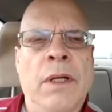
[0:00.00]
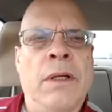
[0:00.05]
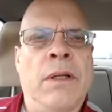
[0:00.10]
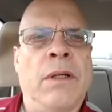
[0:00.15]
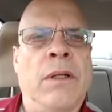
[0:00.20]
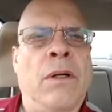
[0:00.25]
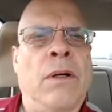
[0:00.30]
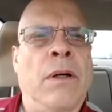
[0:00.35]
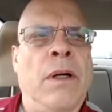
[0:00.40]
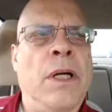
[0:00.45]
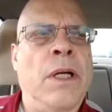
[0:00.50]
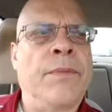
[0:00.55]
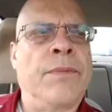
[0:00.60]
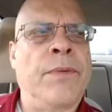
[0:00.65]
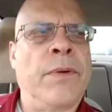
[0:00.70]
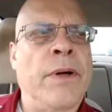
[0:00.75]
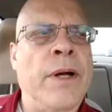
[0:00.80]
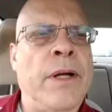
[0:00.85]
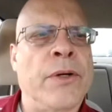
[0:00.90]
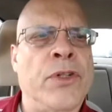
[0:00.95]
If
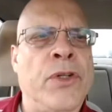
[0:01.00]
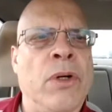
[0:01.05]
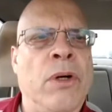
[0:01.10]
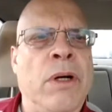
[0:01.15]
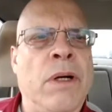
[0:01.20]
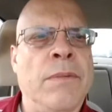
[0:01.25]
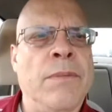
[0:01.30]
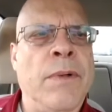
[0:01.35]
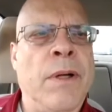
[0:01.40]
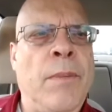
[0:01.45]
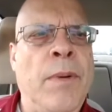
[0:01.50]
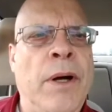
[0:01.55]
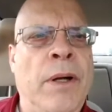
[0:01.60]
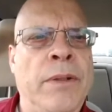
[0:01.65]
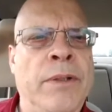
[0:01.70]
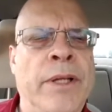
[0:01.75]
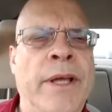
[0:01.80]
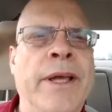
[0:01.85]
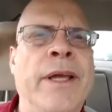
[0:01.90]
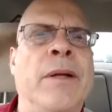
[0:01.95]
you're not sure
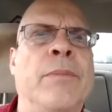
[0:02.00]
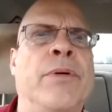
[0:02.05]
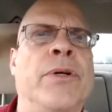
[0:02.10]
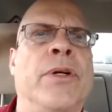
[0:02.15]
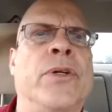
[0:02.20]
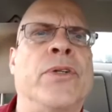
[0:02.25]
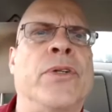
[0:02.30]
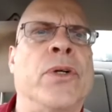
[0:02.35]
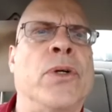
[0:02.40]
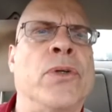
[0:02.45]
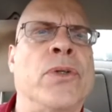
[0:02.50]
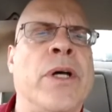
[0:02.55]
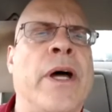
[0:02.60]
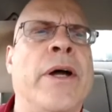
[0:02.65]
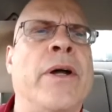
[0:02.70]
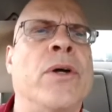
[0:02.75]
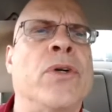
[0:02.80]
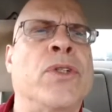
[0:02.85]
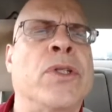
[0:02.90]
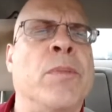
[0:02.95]
about taking pictures,
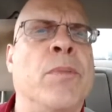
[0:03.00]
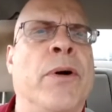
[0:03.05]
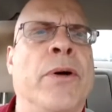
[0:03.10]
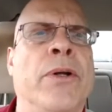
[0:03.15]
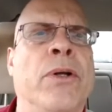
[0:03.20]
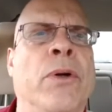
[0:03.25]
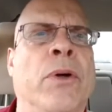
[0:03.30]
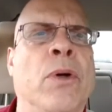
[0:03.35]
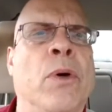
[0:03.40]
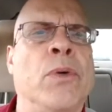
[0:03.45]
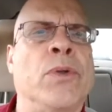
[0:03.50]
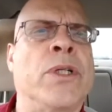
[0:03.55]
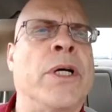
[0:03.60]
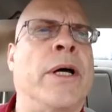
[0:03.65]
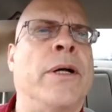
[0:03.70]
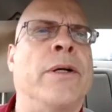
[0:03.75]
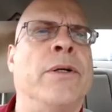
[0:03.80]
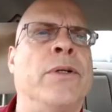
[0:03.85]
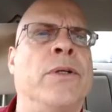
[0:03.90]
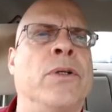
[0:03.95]
hire somebody who knows how
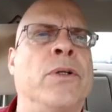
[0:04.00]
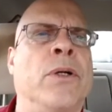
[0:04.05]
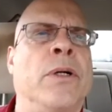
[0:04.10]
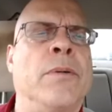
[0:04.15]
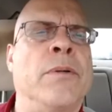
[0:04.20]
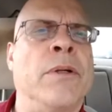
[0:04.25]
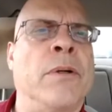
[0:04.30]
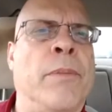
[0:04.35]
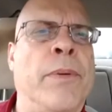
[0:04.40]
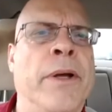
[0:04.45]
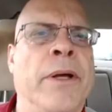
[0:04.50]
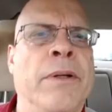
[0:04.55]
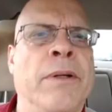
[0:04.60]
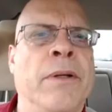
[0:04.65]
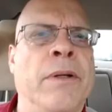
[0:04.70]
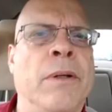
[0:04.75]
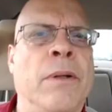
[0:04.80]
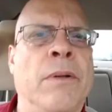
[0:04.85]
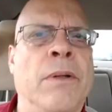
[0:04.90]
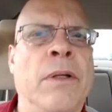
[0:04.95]
to do it. Pay
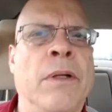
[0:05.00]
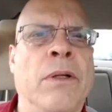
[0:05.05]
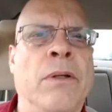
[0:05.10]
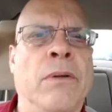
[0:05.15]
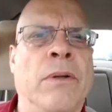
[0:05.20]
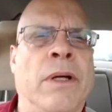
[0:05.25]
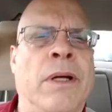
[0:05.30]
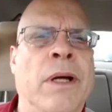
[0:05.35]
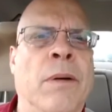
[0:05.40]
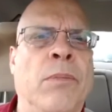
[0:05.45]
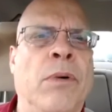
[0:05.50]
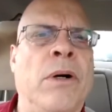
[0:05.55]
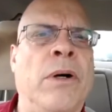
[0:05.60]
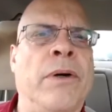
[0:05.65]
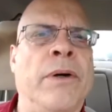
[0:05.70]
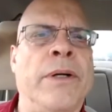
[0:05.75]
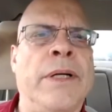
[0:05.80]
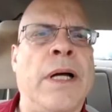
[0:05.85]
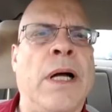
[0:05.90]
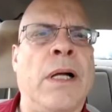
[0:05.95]
the couple
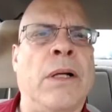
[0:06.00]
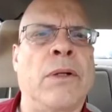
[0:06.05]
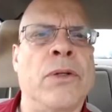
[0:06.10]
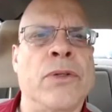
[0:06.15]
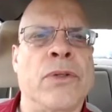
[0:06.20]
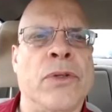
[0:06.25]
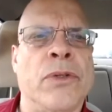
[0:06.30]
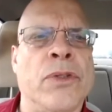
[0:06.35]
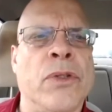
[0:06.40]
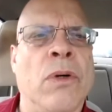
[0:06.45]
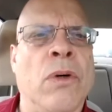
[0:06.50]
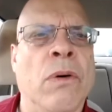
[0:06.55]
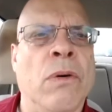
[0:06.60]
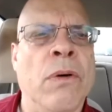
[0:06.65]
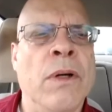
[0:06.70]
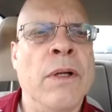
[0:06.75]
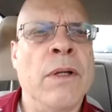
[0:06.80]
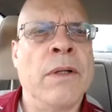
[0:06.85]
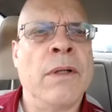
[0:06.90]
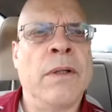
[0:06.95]
$100s or so
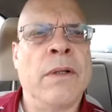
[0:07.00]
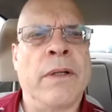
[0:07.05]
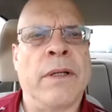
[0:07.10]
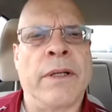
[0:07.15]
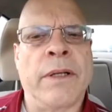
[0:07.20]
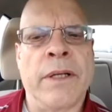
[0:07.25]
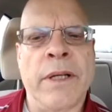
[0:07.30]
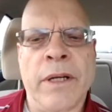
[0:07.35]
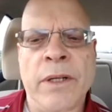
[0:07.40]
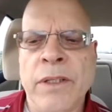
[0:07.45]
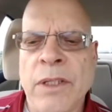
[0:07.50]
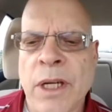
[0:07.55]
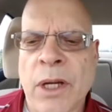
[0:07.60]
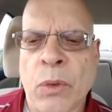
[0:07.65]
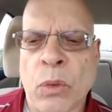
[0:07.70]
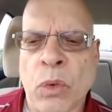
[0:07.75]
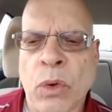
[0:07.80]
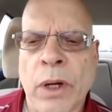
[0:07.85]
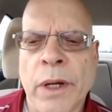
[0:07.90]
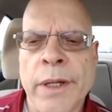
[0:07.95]
and get it done
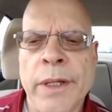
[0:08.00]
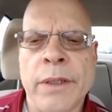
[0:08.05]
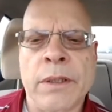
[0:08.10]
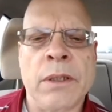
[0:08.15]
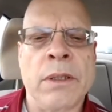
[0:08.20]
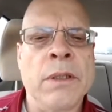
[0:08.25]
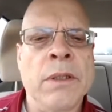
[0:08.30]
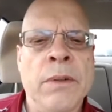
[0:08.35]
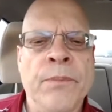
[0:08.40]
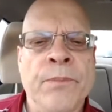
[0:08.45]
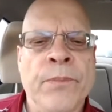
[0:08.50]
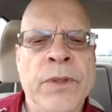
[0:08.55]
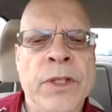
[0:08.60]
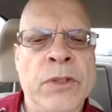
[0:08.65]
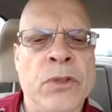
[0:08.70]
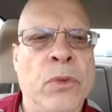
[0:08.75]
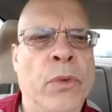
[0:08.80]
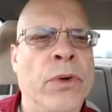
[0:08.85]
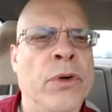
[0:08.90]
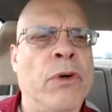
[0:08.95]
right.
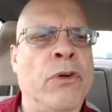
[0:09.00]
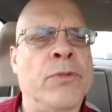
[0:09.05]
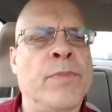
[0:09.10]
So when those